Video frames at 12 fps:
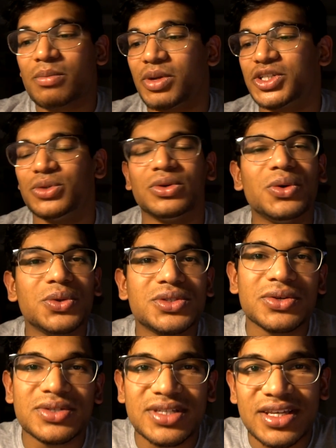But you'll
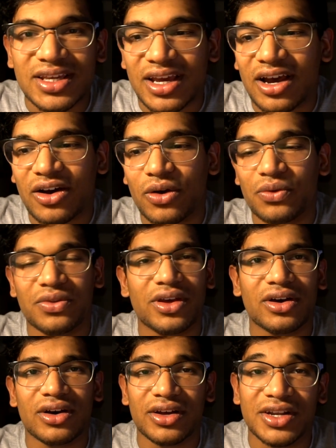also see how they
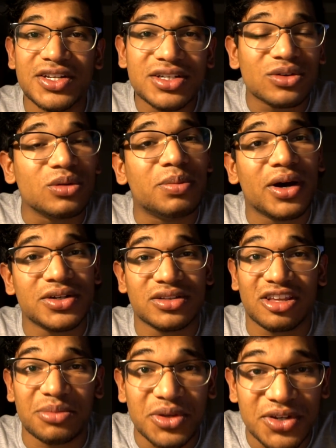are an integral part of
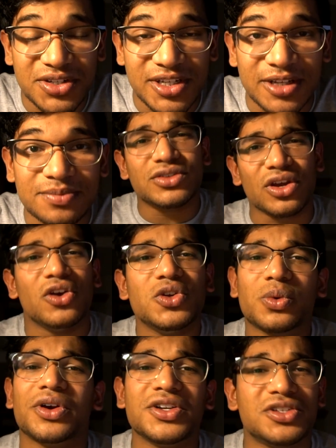the community.
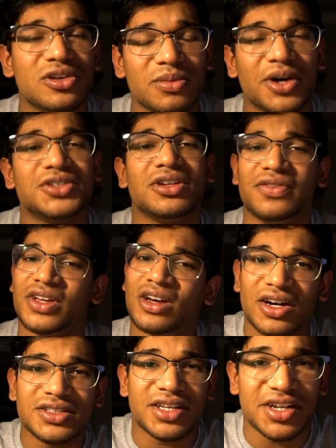Don't worry too much if you
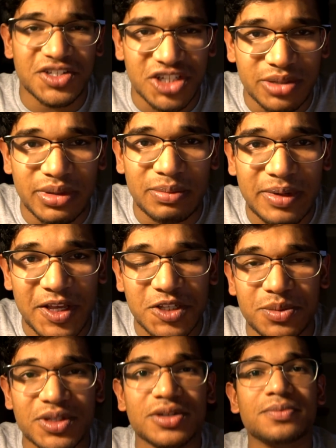can't get a GP
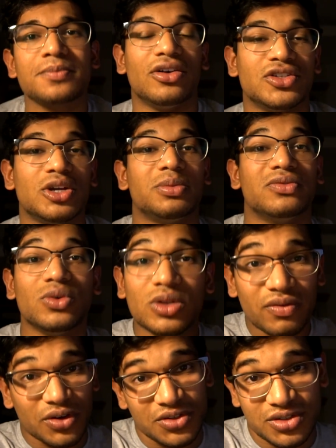placement. On top of all
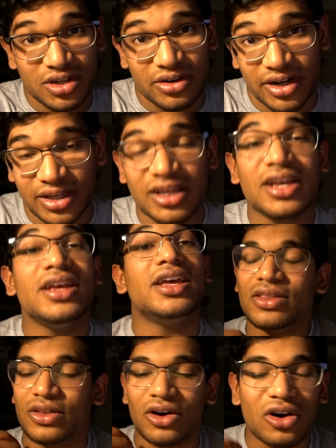your volunteering,
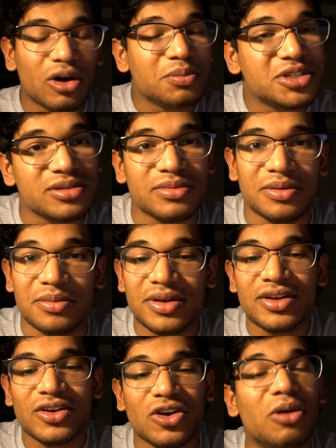the optimum
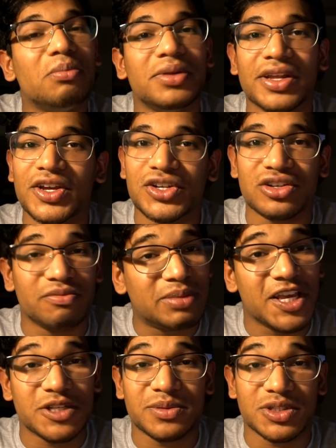combination of
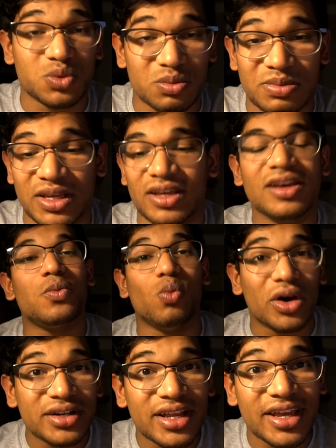placements would be
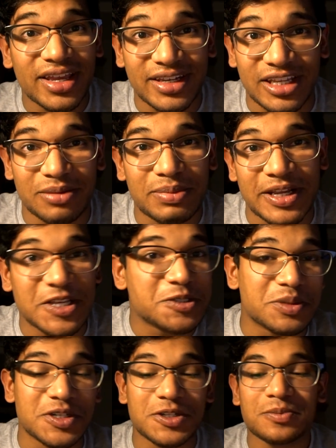one A&E
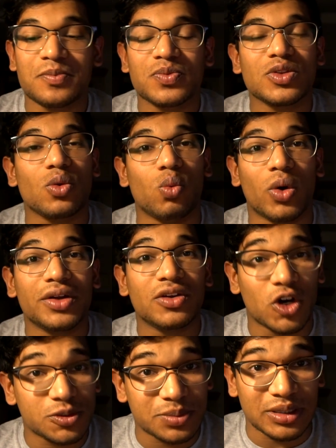placement, one
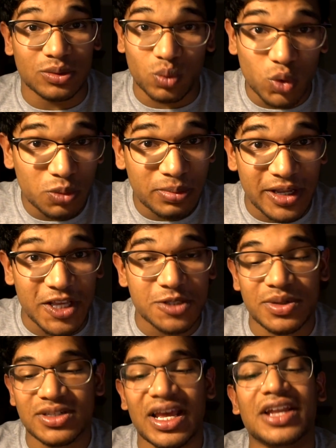hospital ward
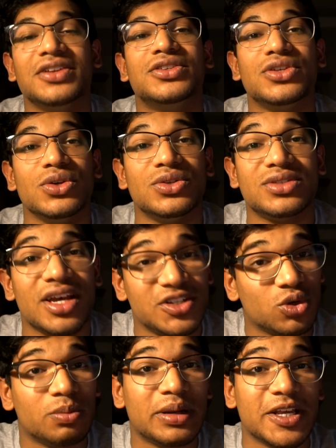placement, and two
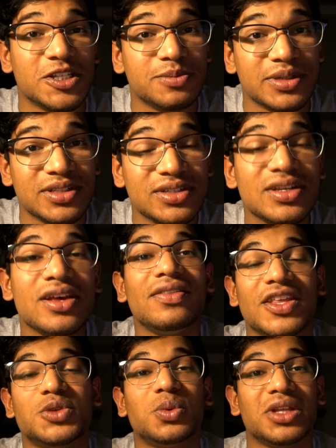surgical placements.
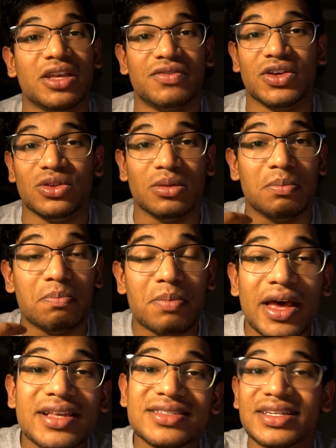This will give you the
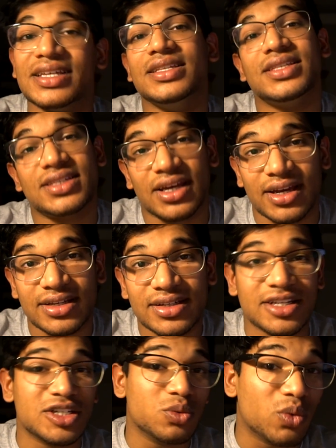best insight
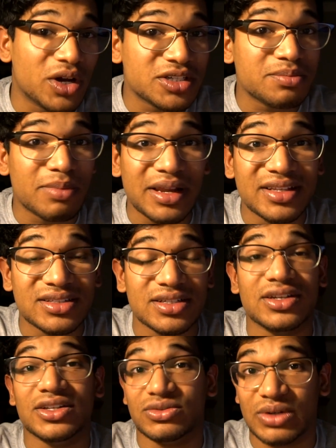into what
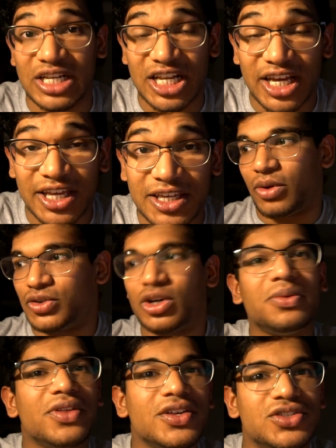medicine is really like. On
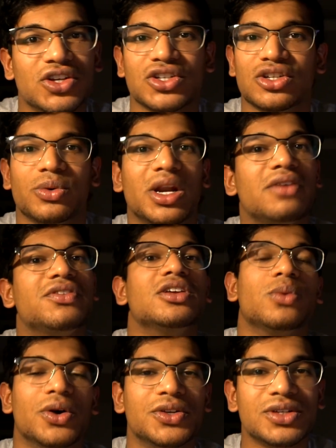top of this, you can do whatever
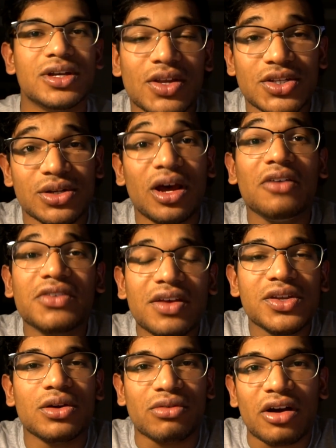you want. So now I've
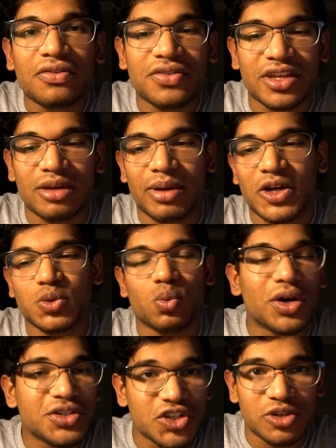given you a rough thing about
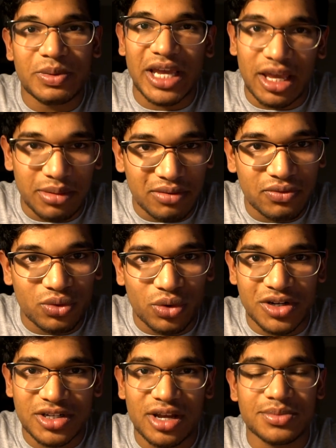what you should be aiming for
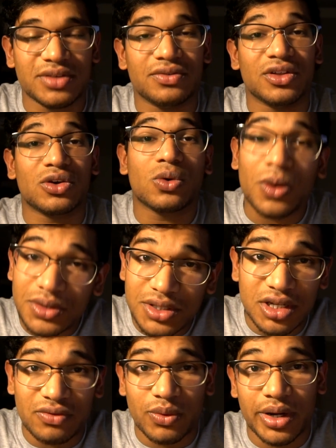in terms of the
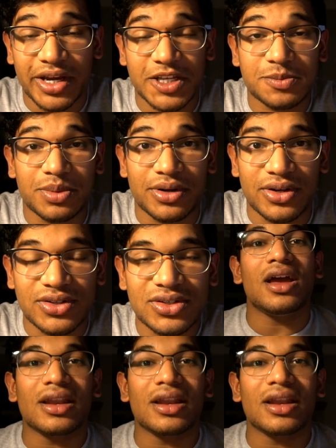quantity of work experience.